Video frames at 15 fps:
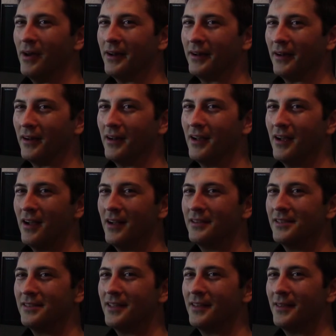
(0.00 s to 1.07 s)
button. I
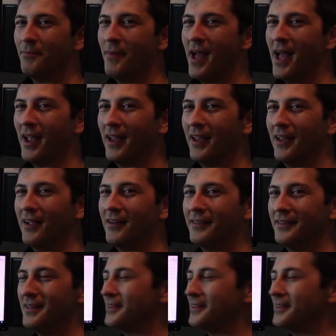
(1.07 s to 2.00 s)
just hit the back on